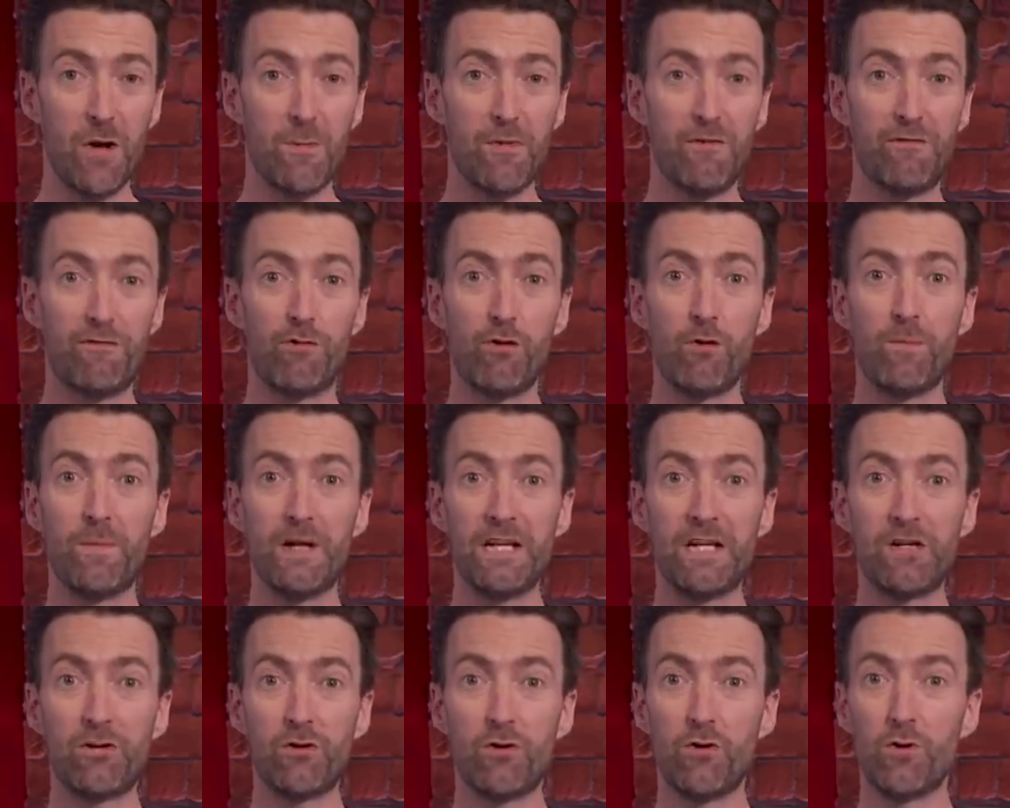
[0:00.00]
before
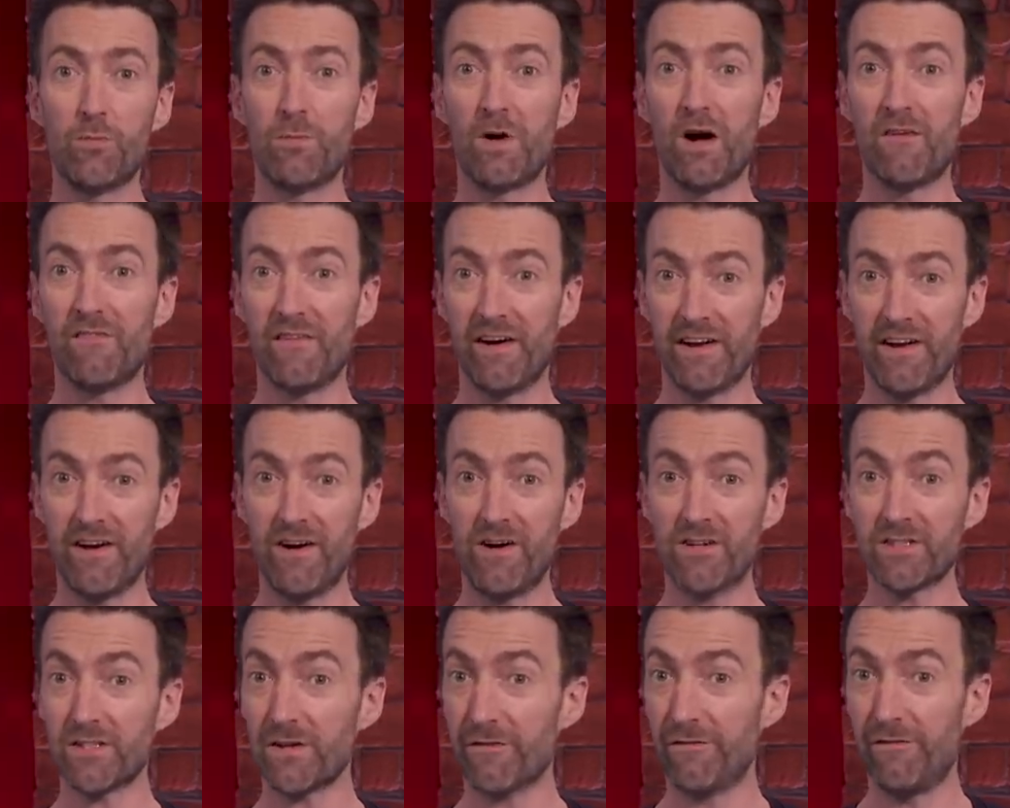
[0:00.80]
being caught by Van
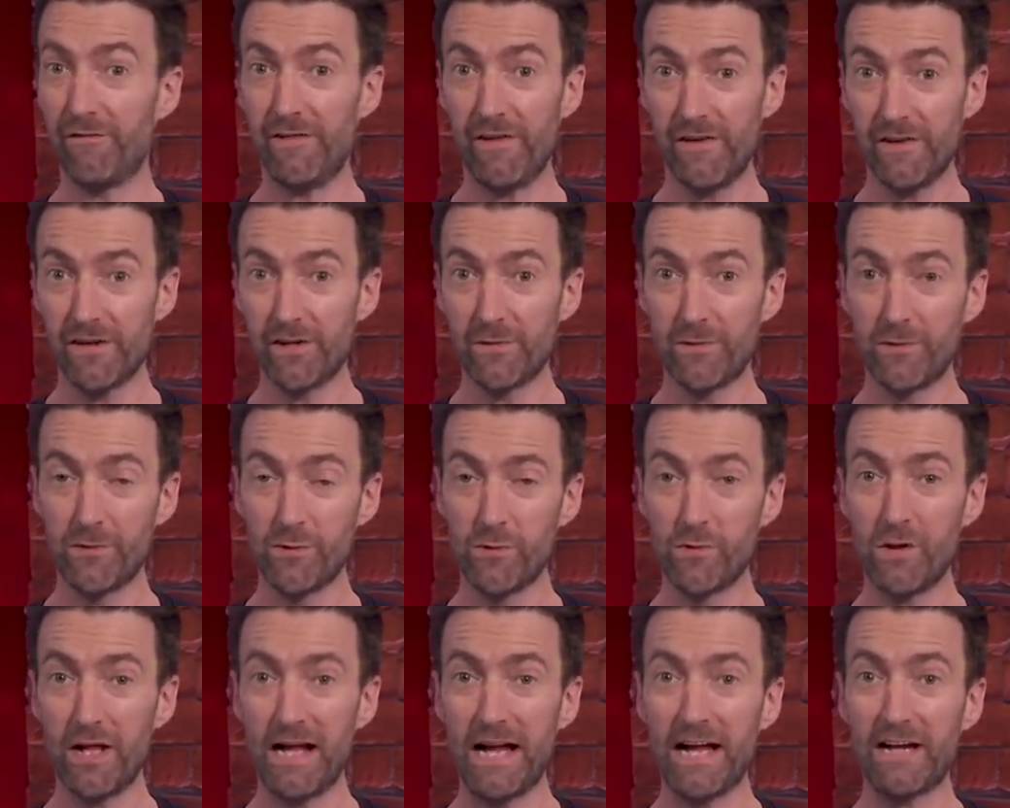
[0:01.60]
Aert, Van der
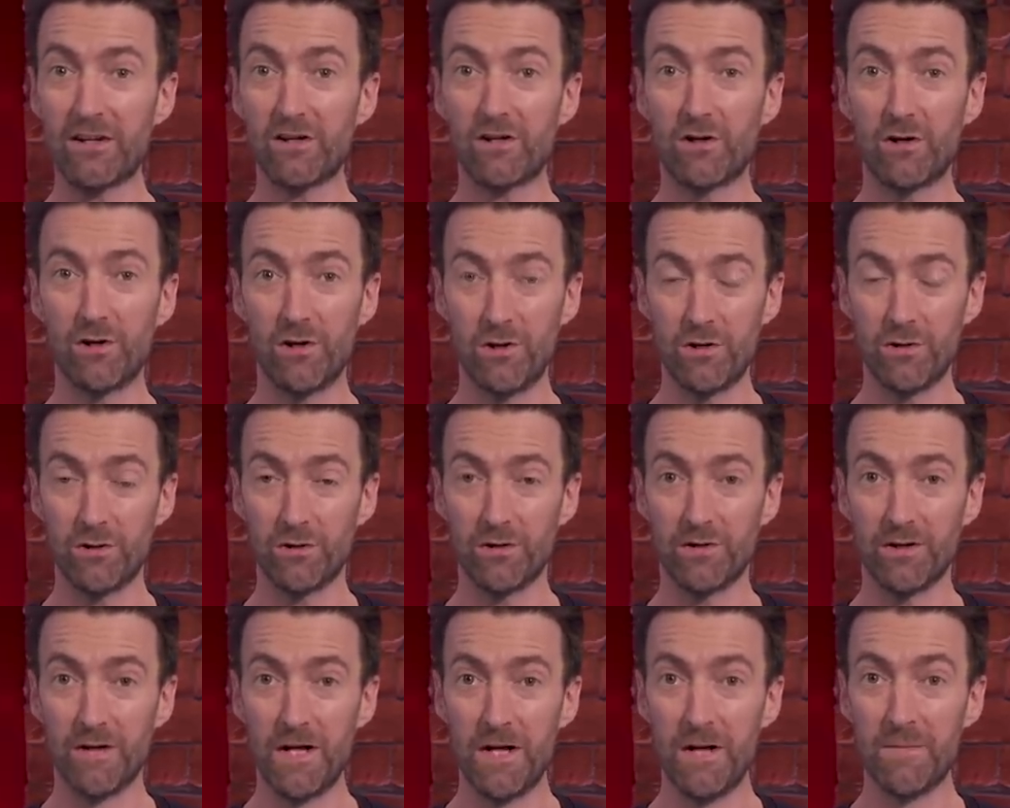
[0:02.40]
Poel and
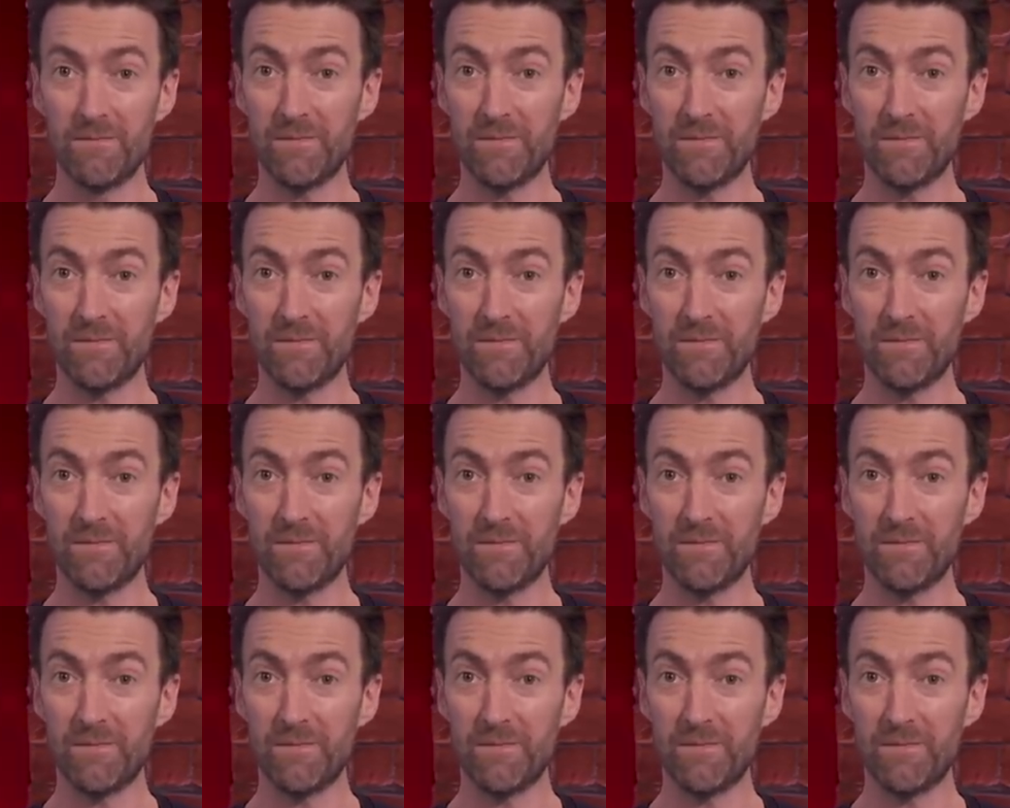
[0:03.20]
Kung.